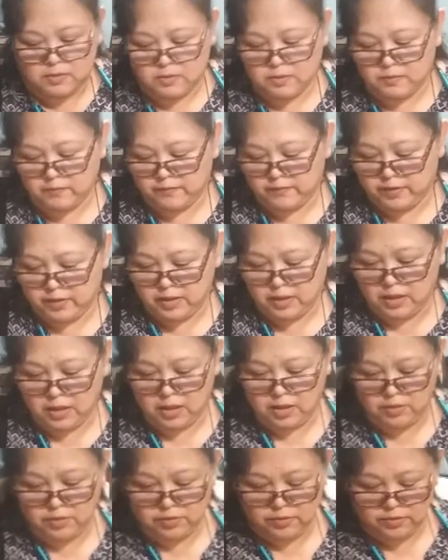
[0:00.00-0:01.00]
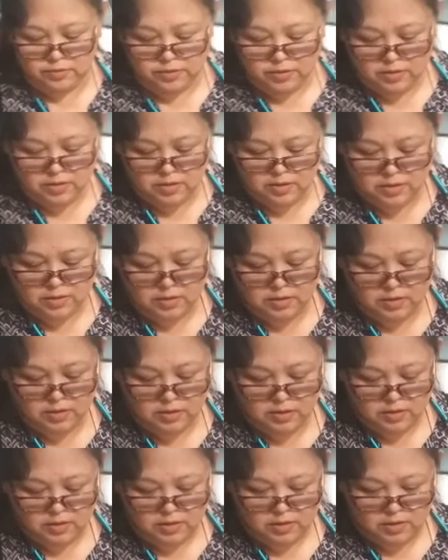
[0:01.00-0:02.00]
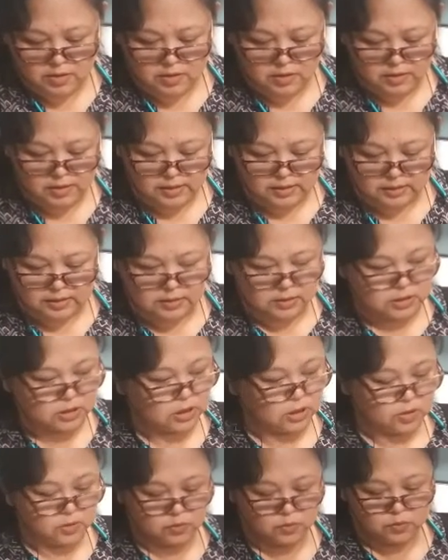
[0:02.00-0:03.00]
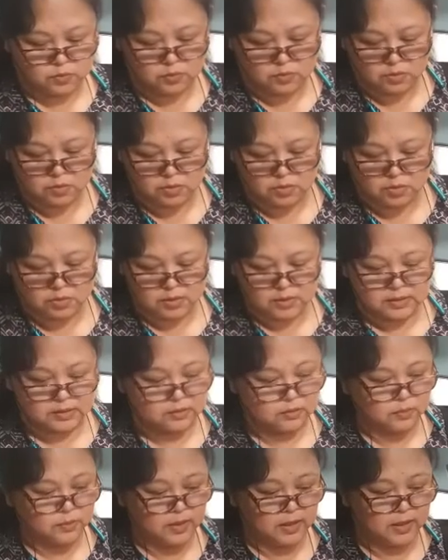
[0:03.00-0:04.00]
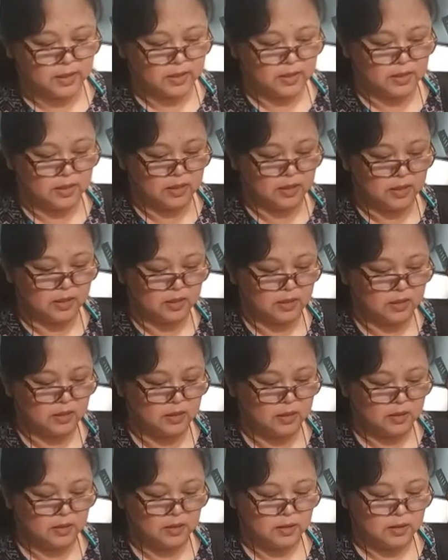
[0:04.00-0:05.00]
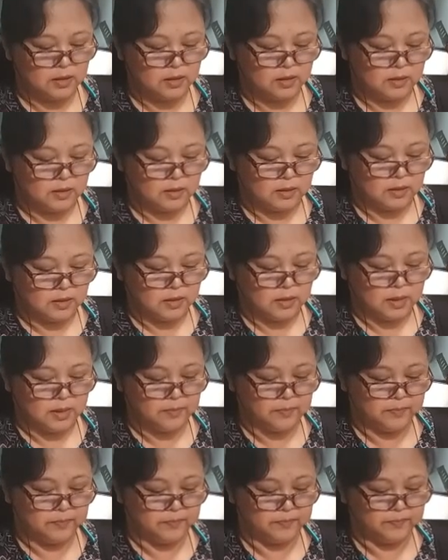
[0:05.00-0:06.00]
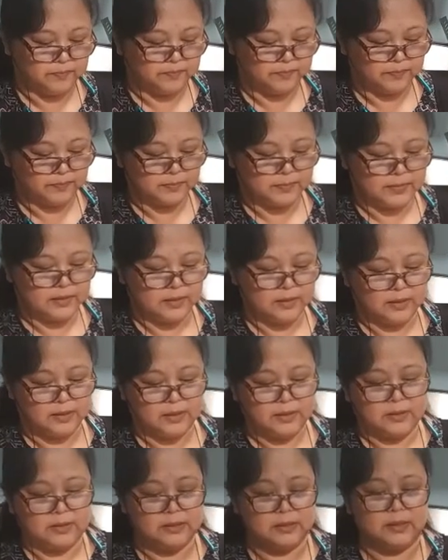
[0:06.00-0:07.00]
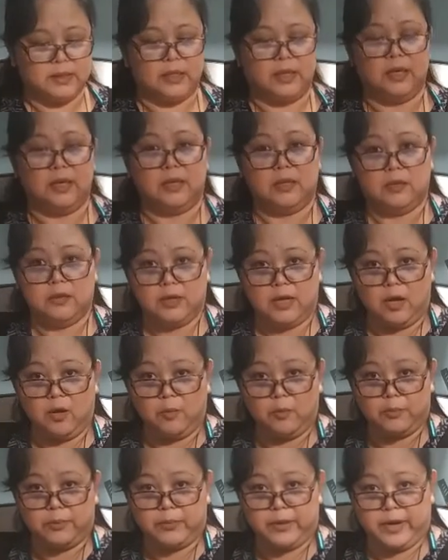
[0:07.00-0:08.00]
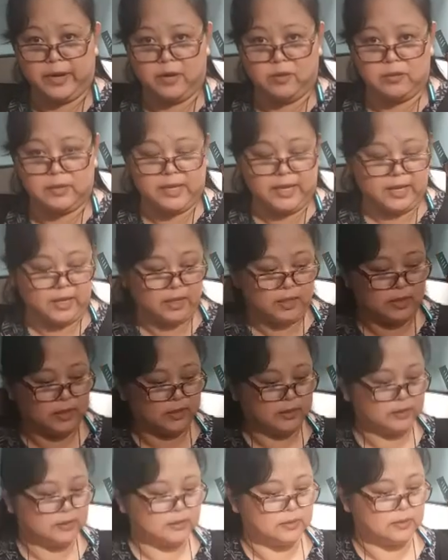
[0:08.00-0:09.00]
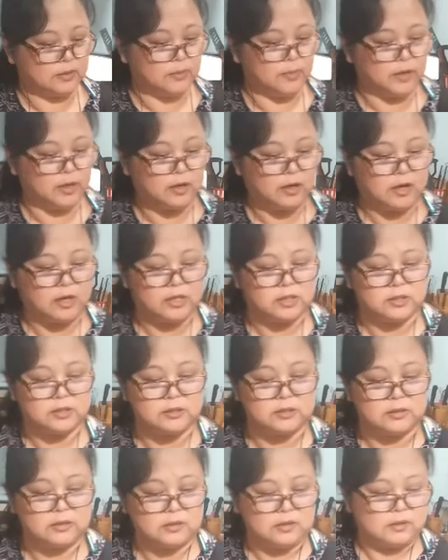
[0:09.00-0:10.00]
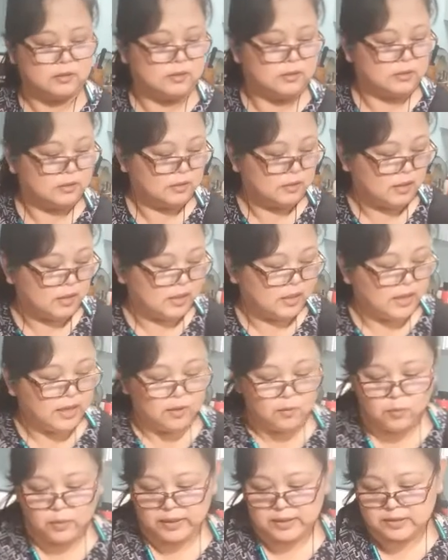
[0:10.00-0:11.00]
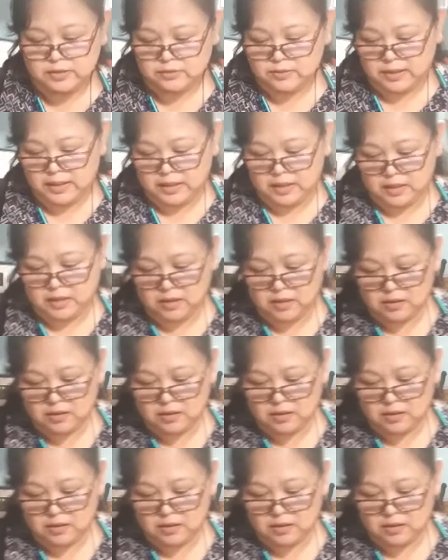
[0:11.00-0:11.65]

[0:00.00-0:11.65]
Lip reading: over here, let's do this one. Yep. See, look how brown that is. Oh my gosh. I can't wait to eat.